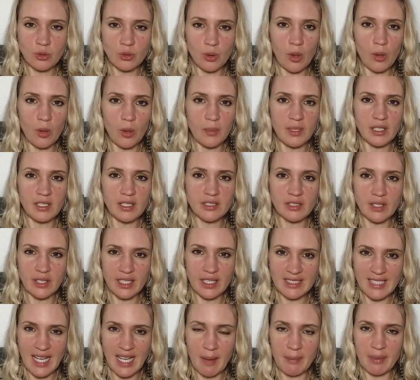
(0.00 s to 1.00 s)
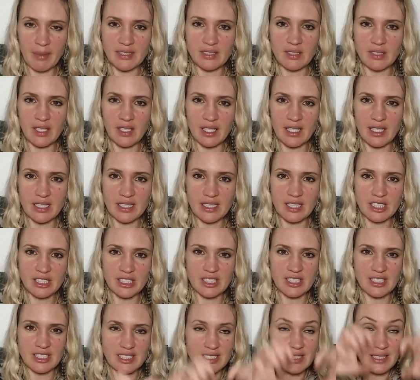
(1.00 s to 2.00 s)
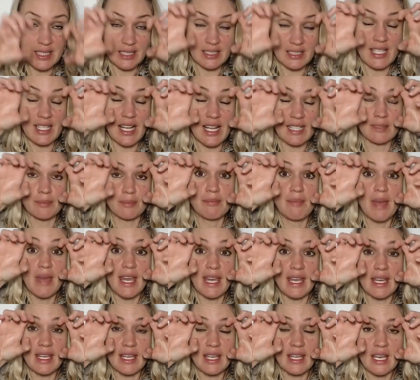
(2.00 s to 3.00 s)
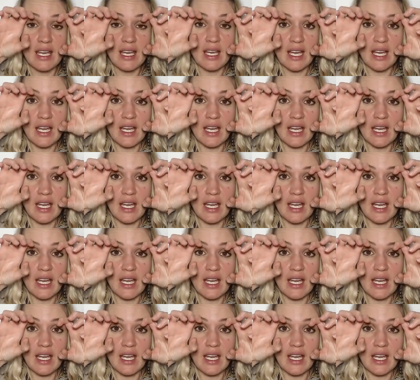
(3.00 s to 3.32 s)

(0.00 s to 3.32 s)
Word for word: traumas or these habits or the conditions that says that's me